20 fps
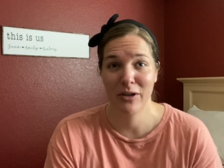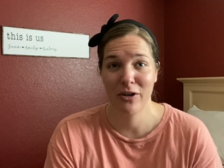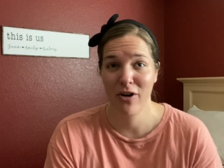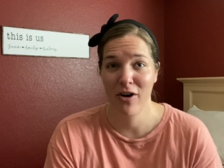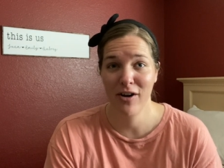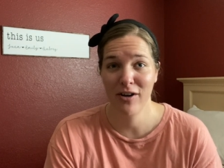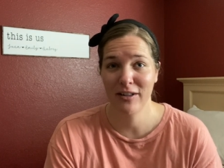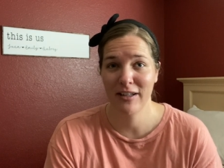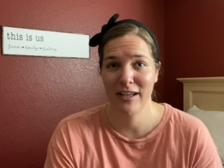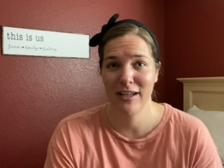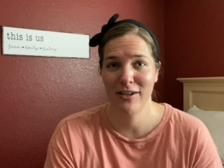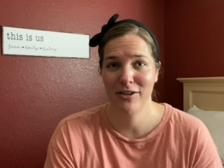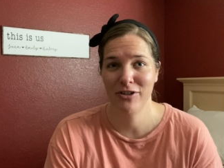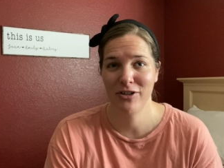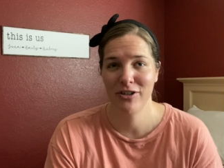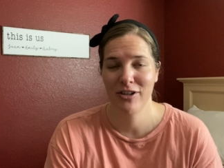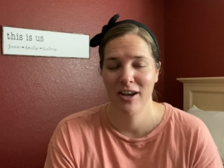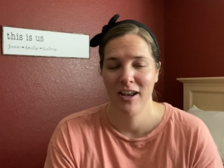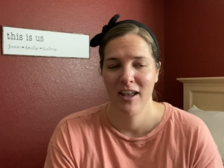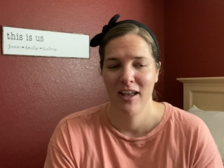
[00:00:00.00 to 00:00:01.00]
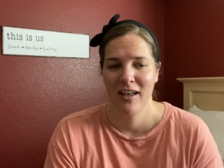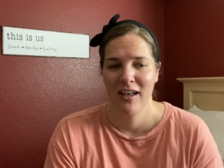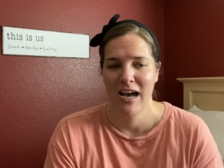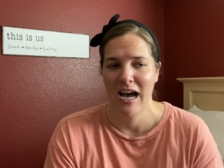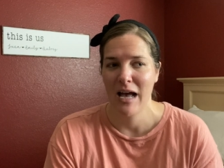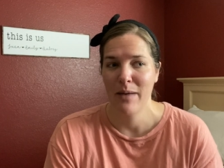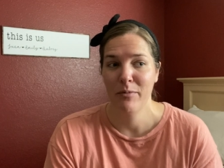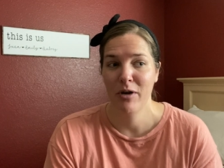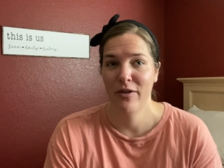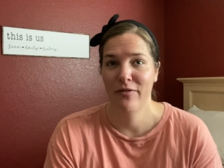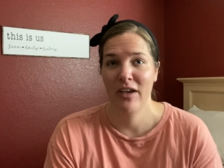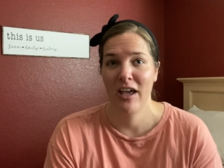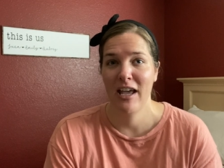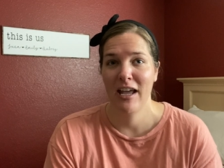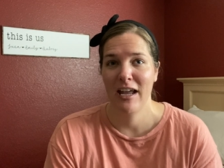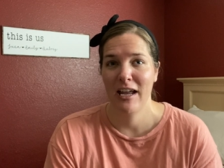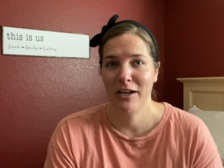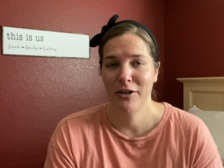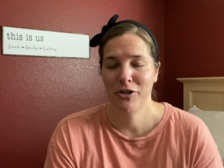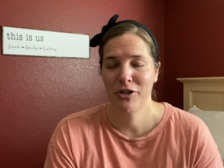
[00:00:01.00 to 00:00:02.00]
college, I'm of
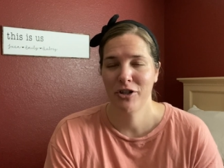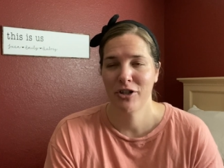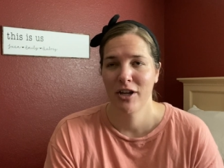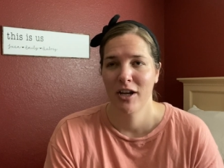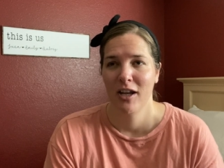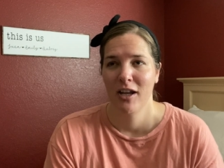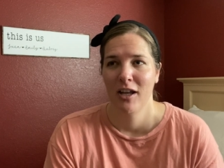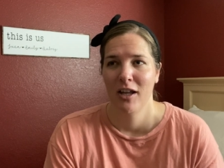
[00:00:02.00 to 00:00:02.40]
age,